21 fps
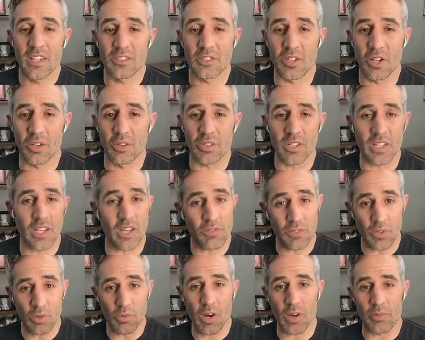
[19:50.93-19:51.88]
So
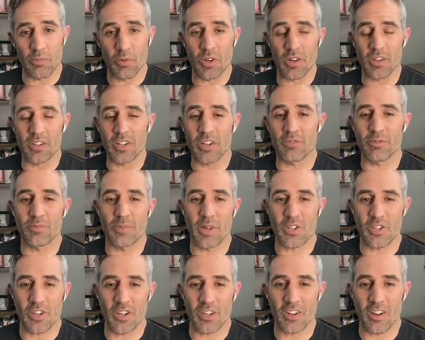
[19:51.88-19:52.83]
if you want more
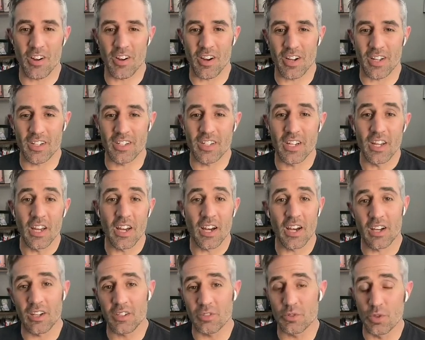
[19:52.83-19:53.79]
information on uh,